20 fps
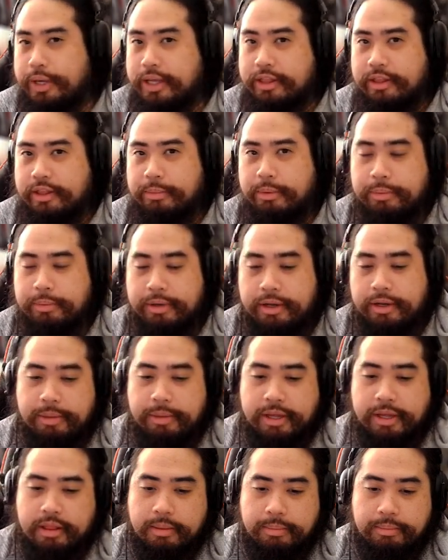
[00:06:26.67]
them a bit and
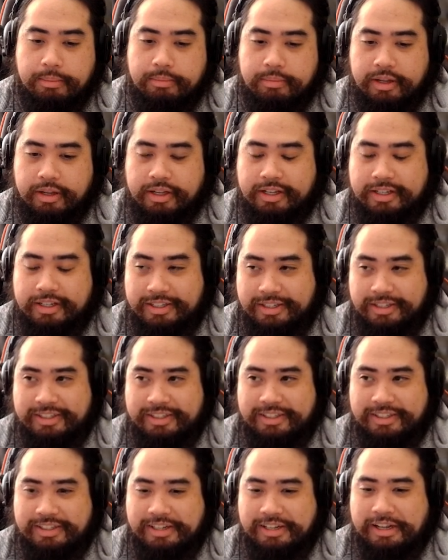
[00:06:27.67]
make them,
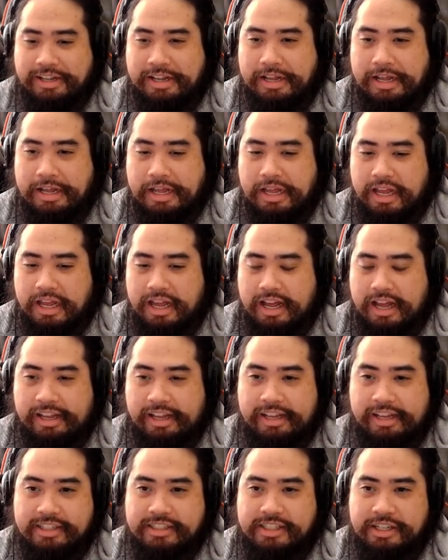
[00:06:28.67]
I
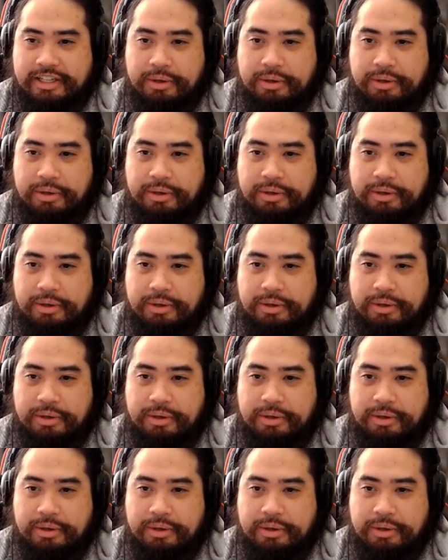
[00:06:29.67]
guess, in a